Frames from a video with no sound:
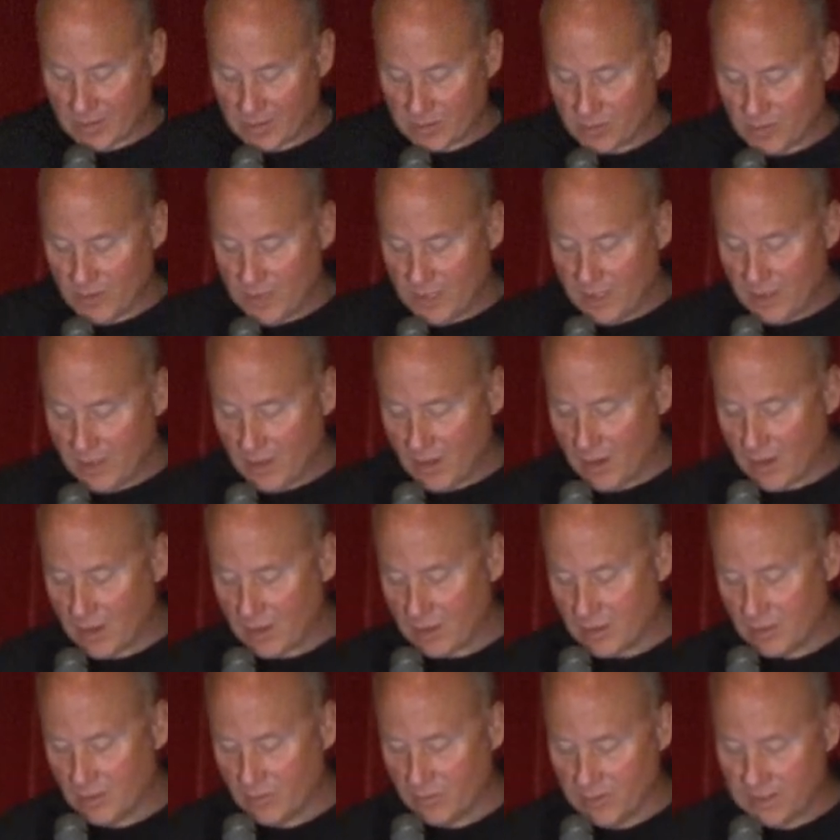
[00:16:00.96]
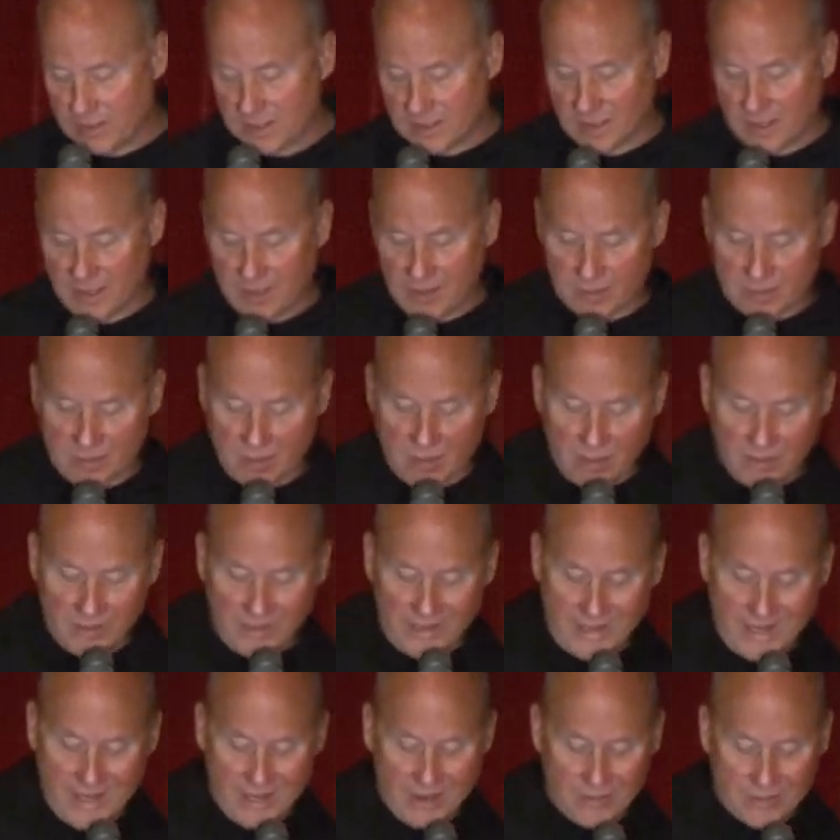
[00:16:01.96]
was reading an article recently, it was called The
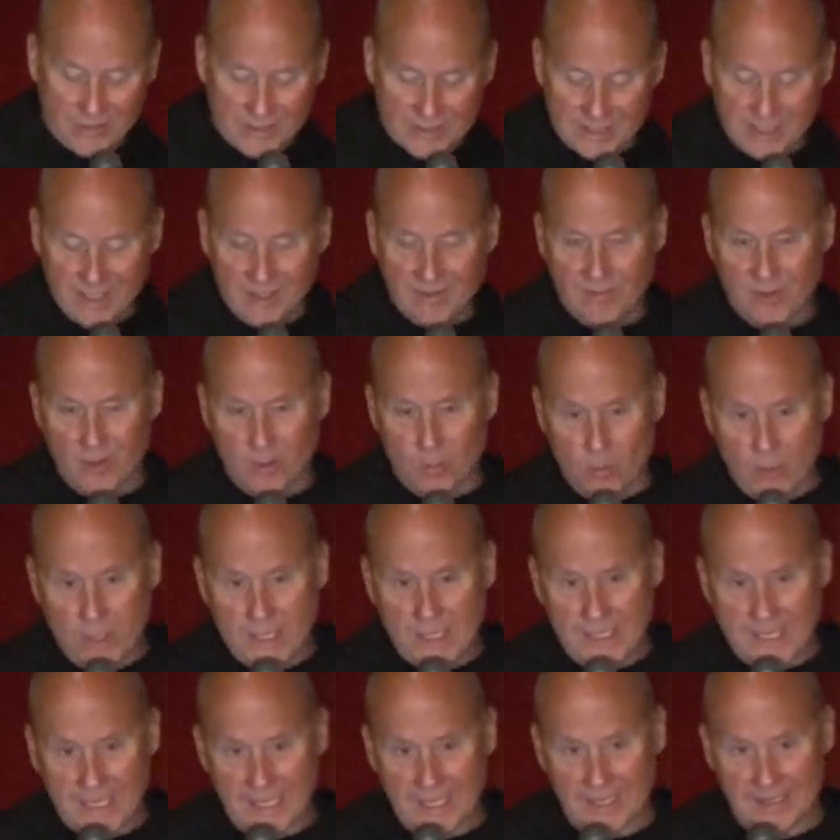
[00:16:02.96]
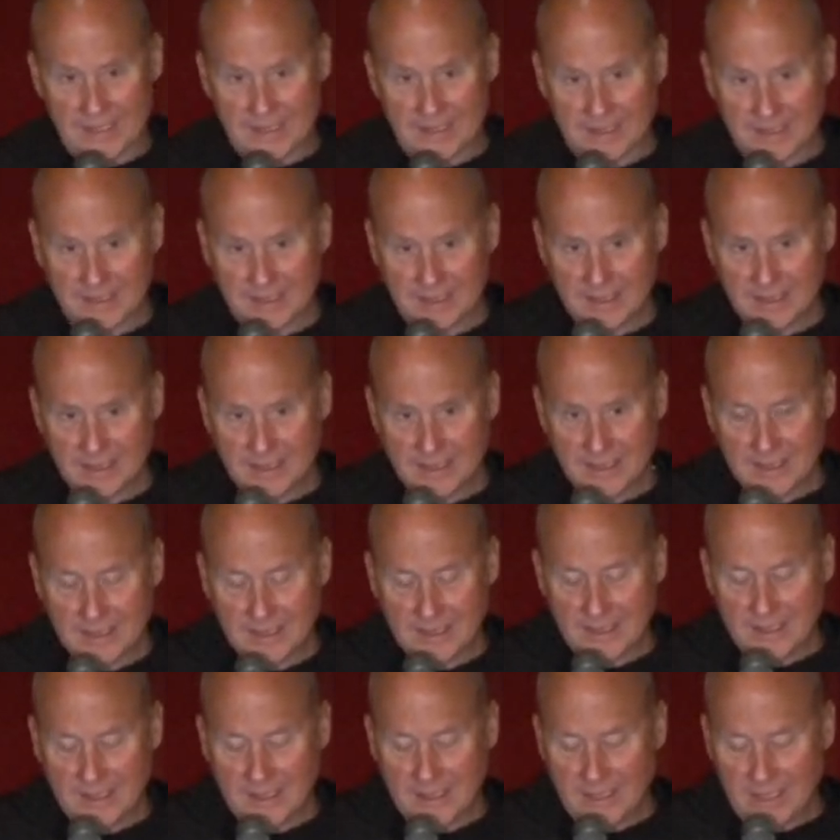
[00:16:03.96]
Heresy of the Weekend.
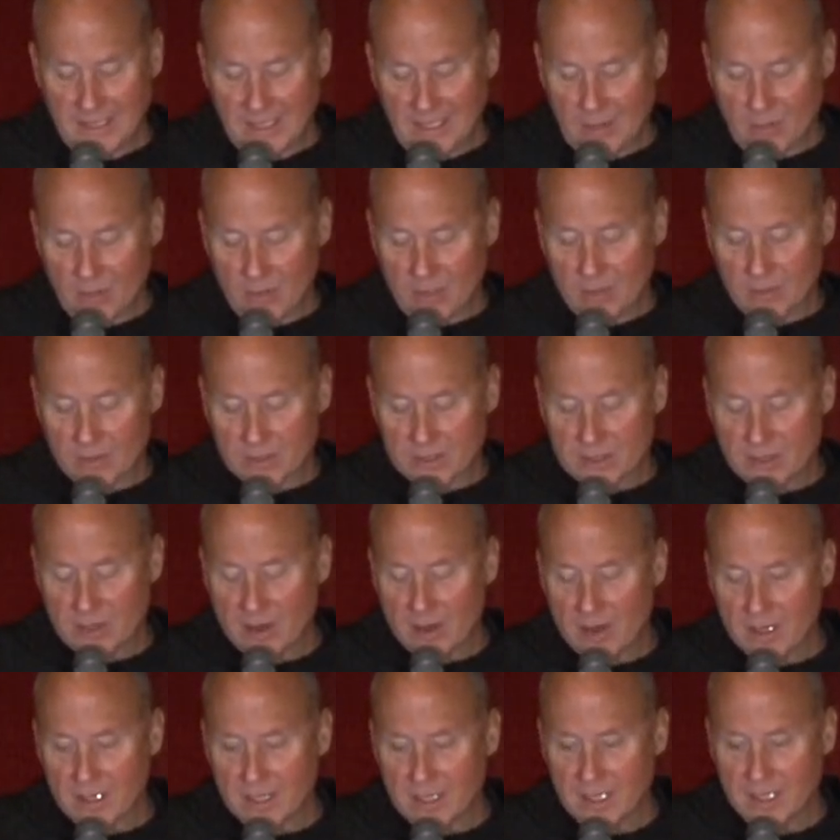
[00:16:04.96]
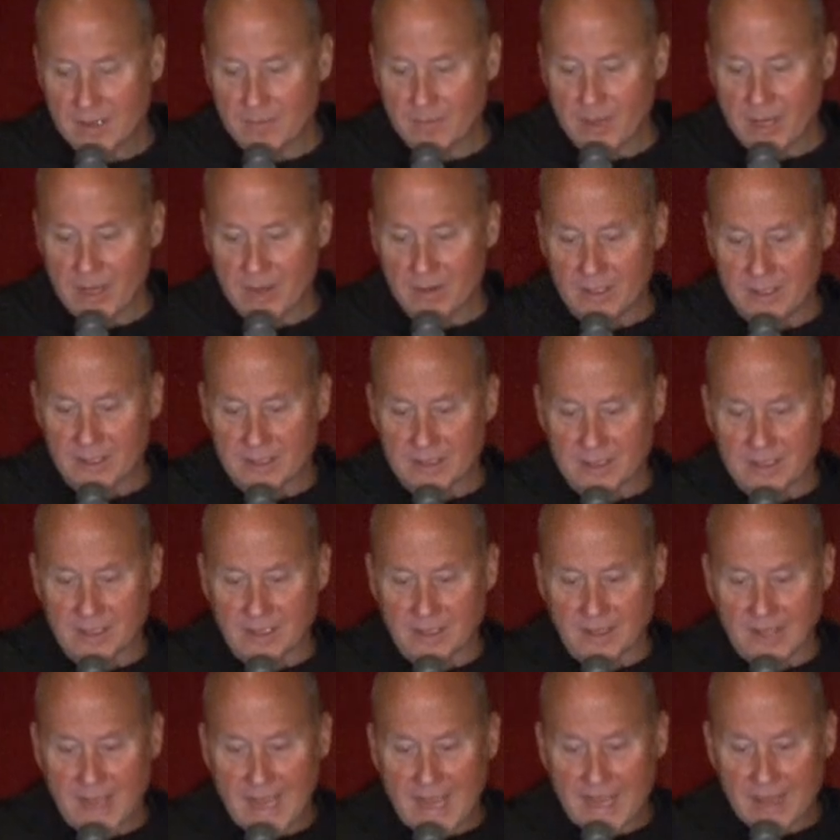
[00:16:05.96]
what it was talking about is the
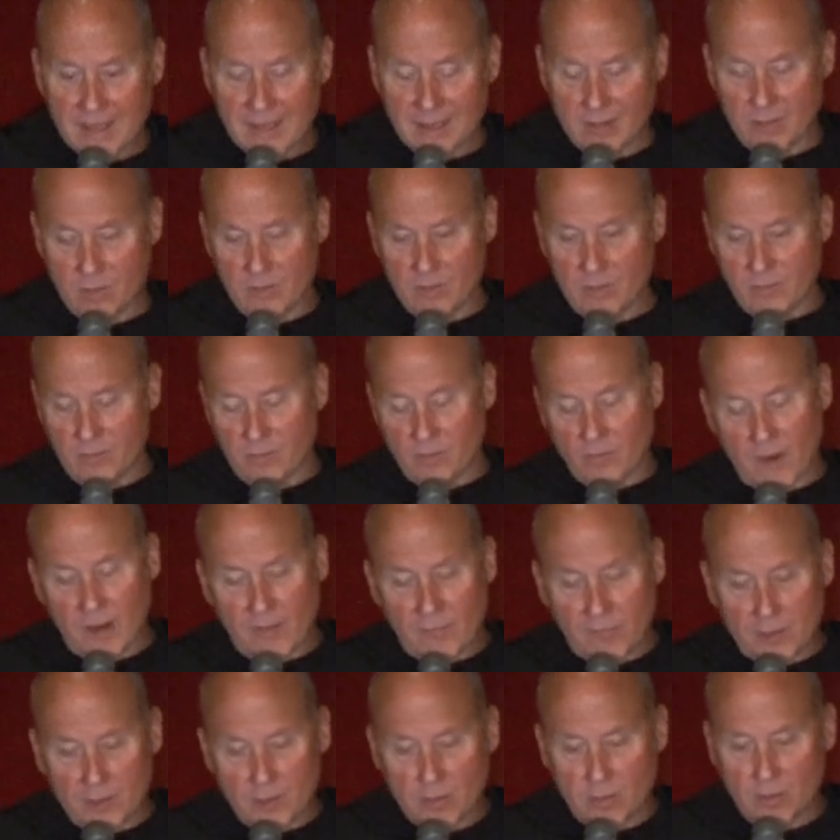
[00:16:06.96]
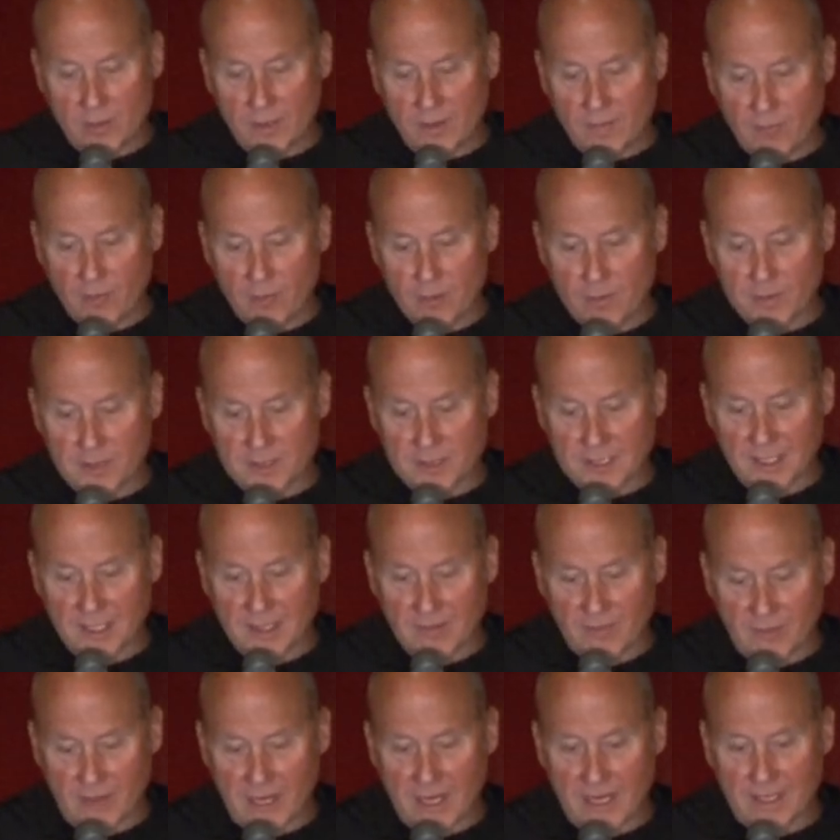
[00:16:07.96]
lack, roughly 24%
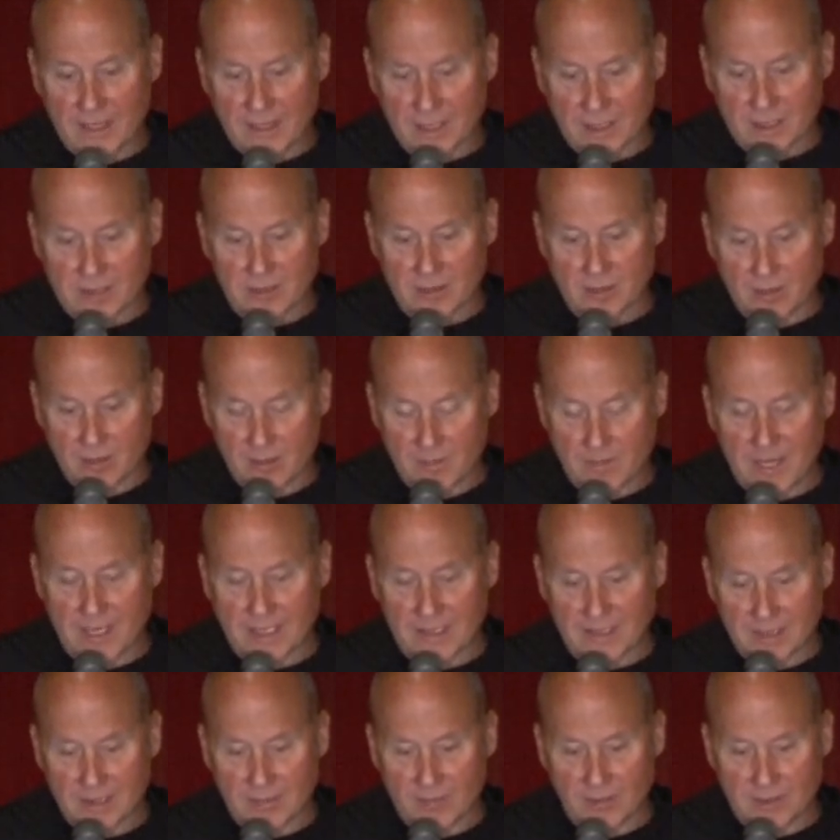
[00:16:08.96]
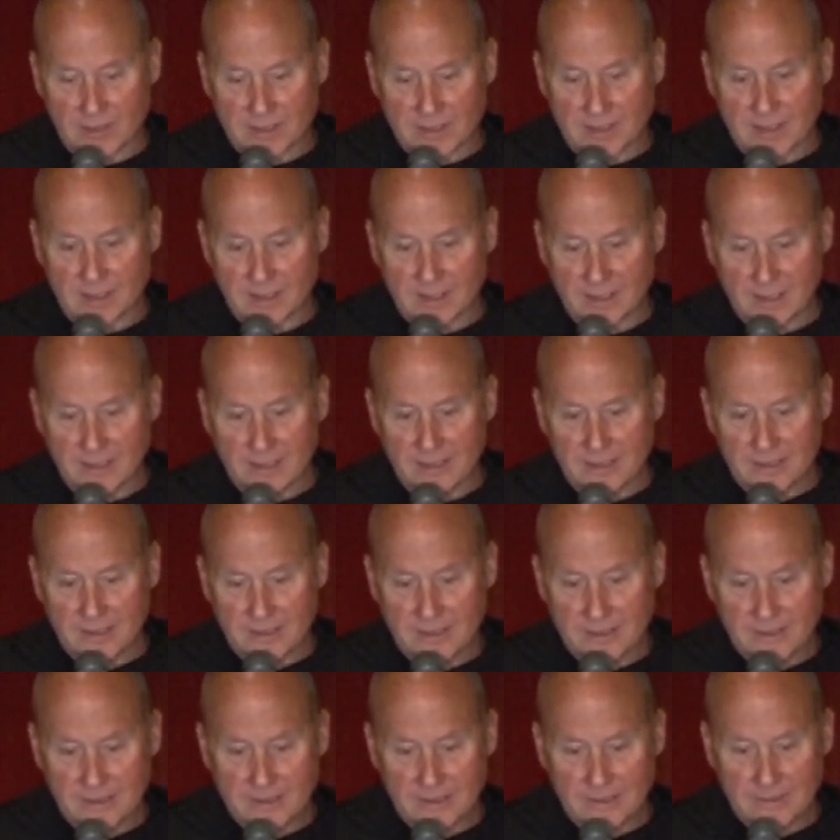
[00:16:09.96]
of Catholics go to Mass every Sunday,
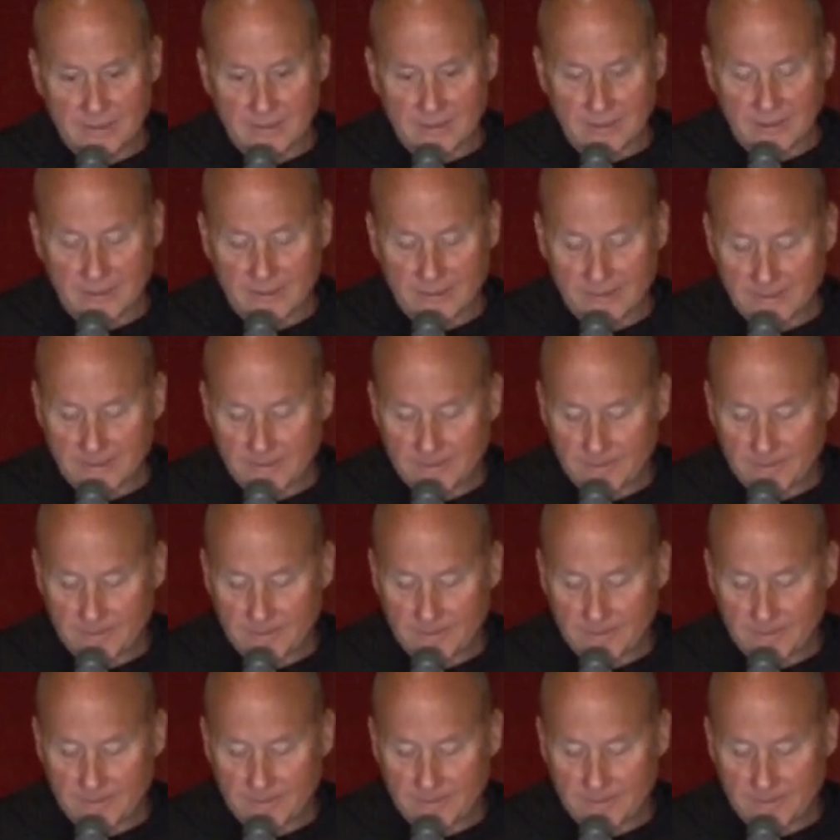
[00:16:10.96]
right?